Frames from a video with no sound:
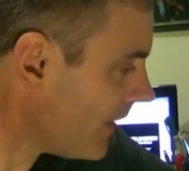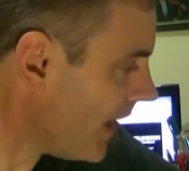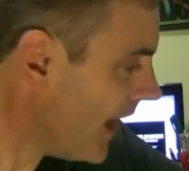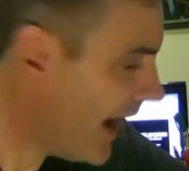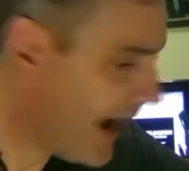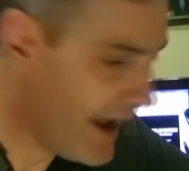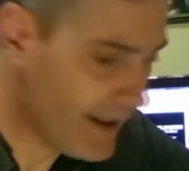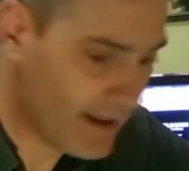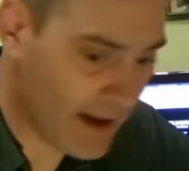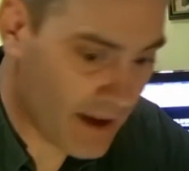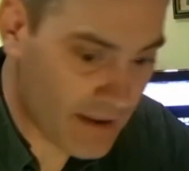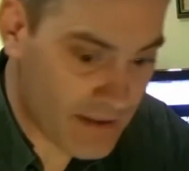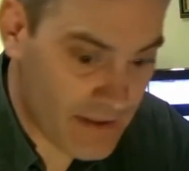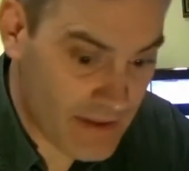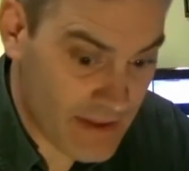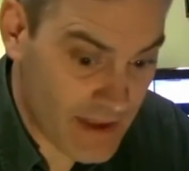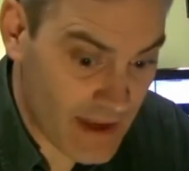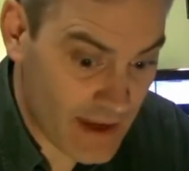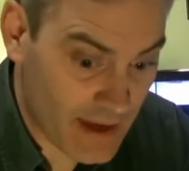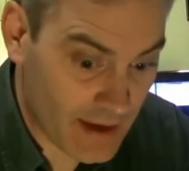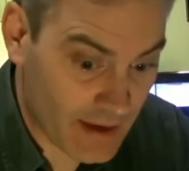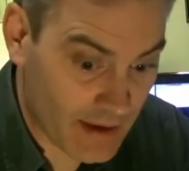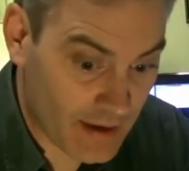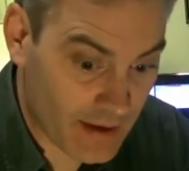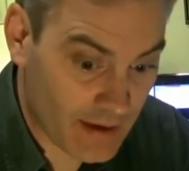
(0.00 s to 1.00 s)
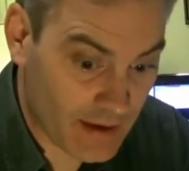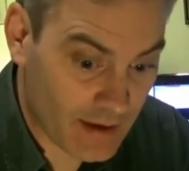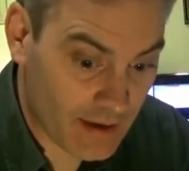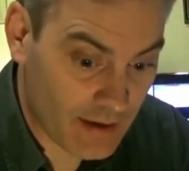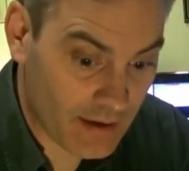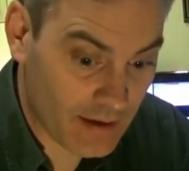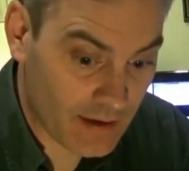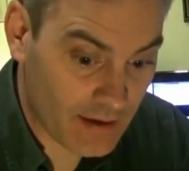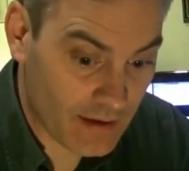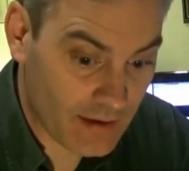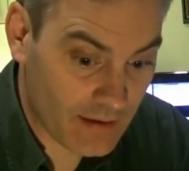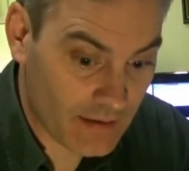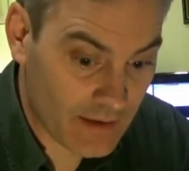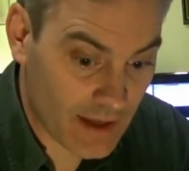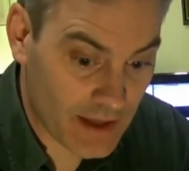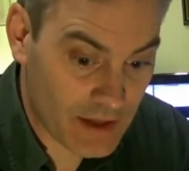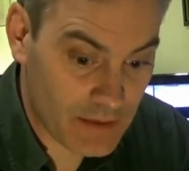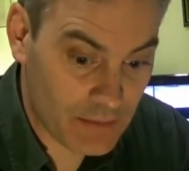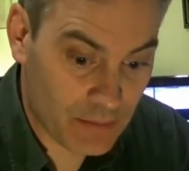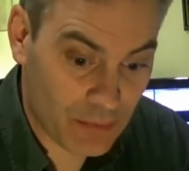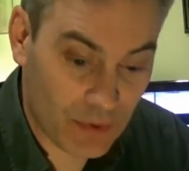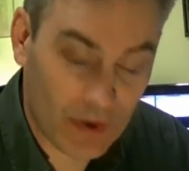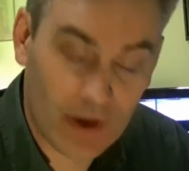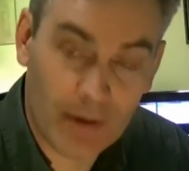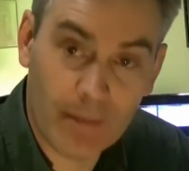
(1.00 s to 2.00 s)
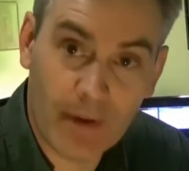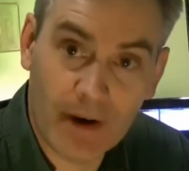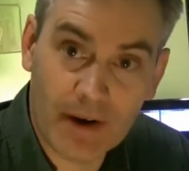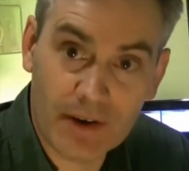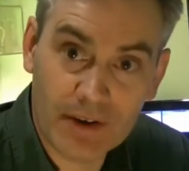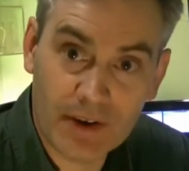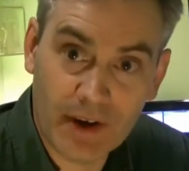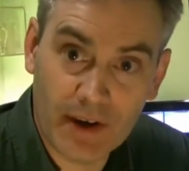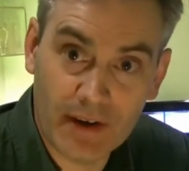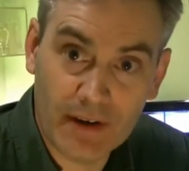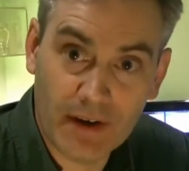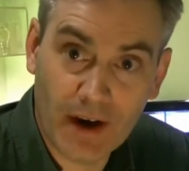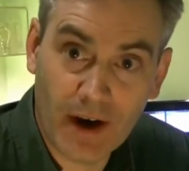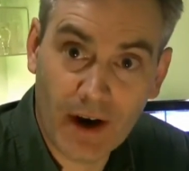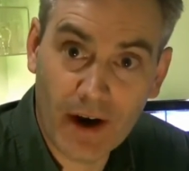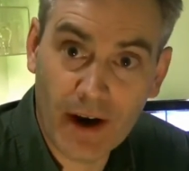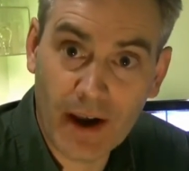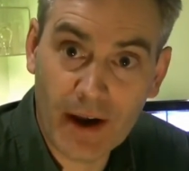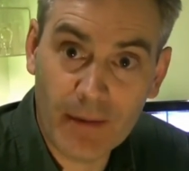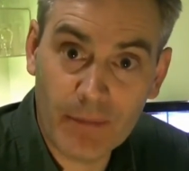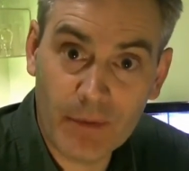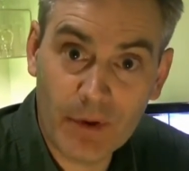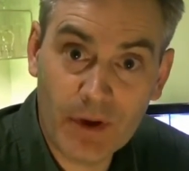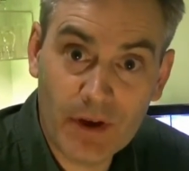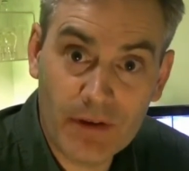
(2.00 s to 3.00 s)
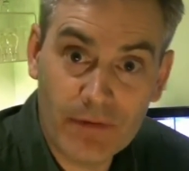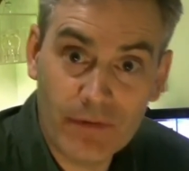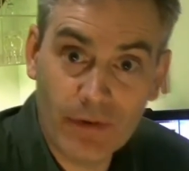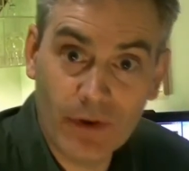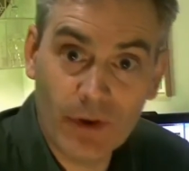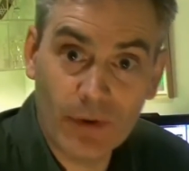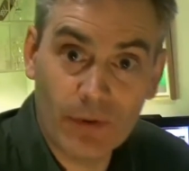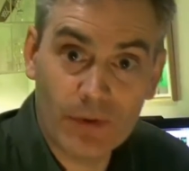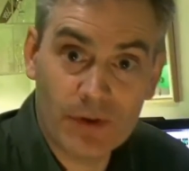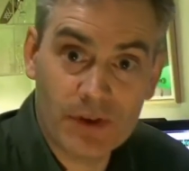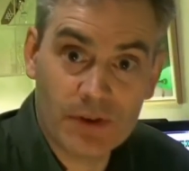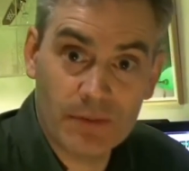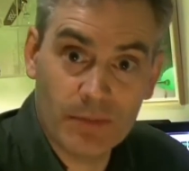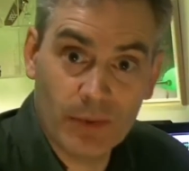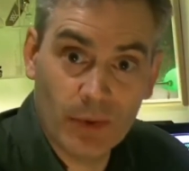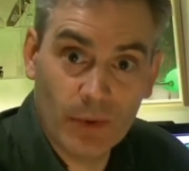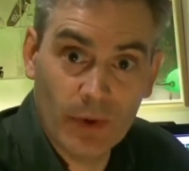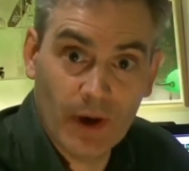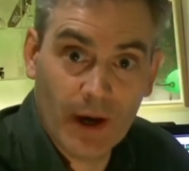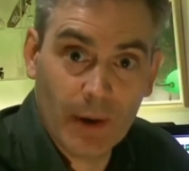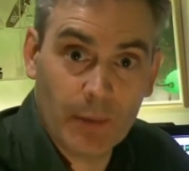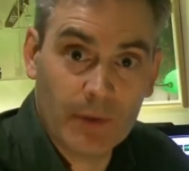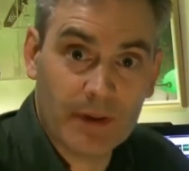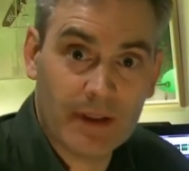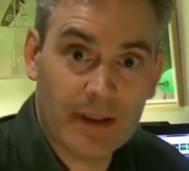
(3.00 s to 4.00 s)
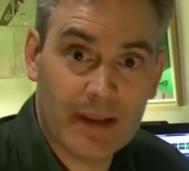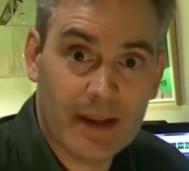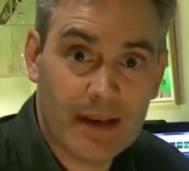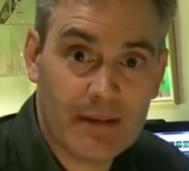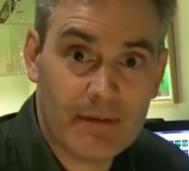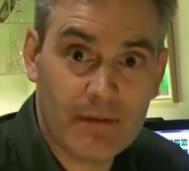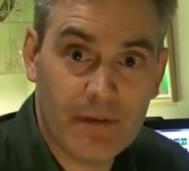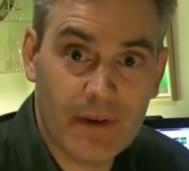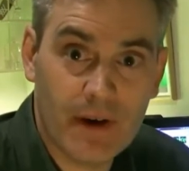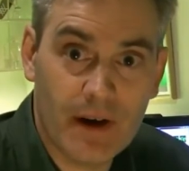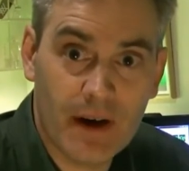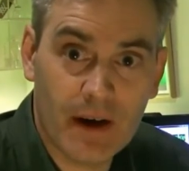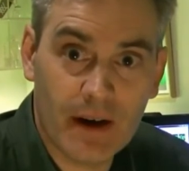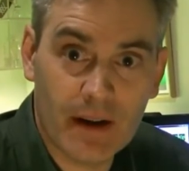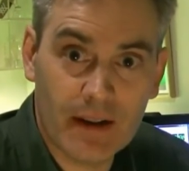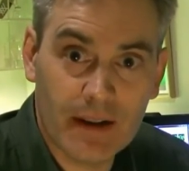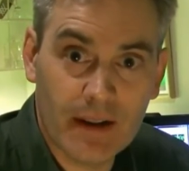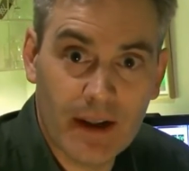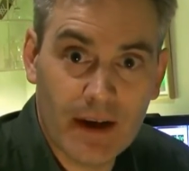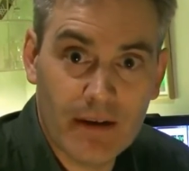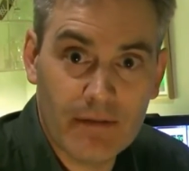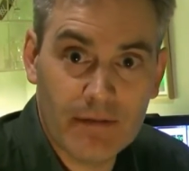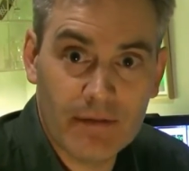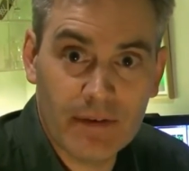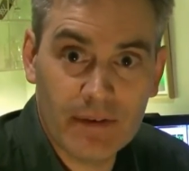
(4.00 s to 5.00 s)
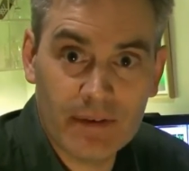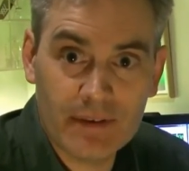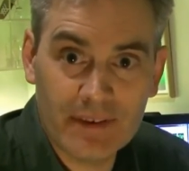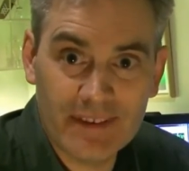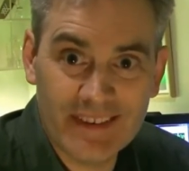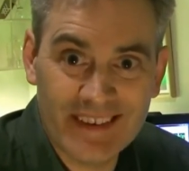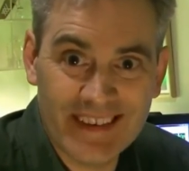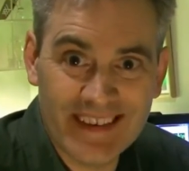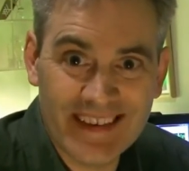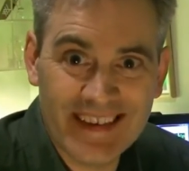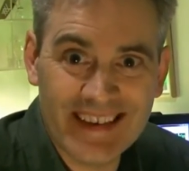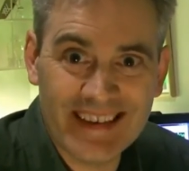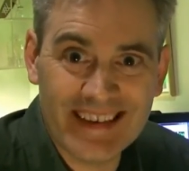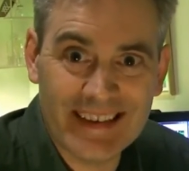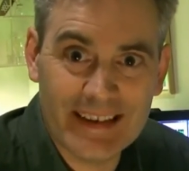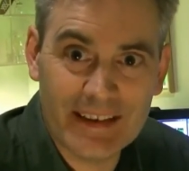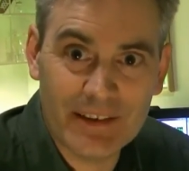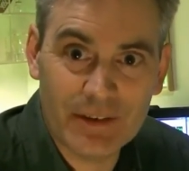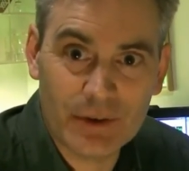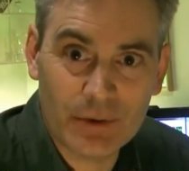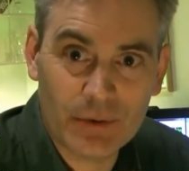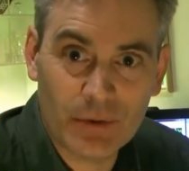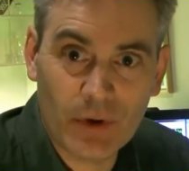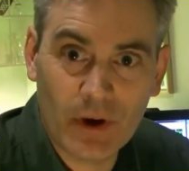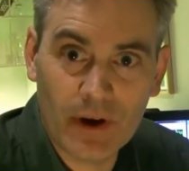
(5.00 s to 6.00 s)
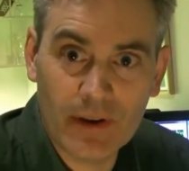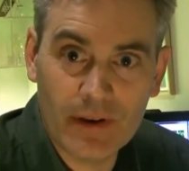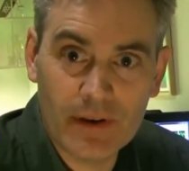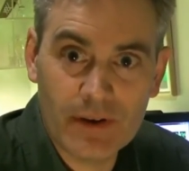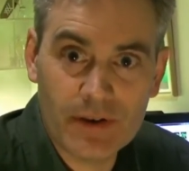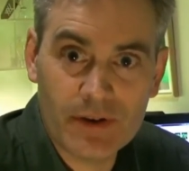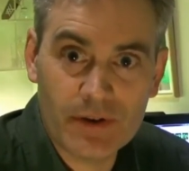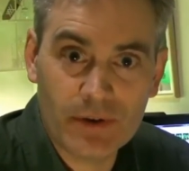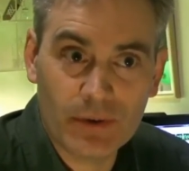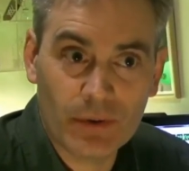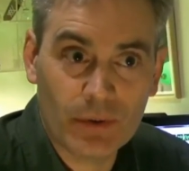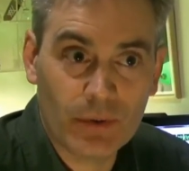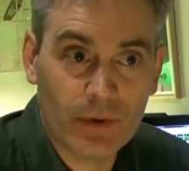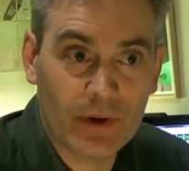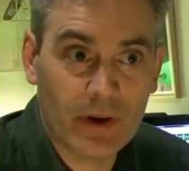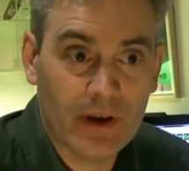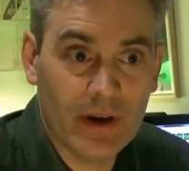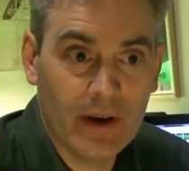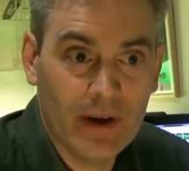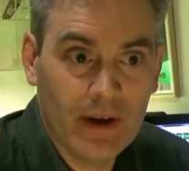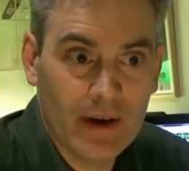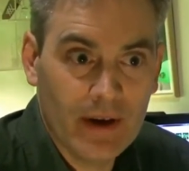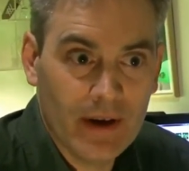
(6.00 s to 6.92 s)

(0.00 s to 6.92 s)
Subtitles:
I think that's pretty much it. I am looking for your support. I would love dearly to write this story.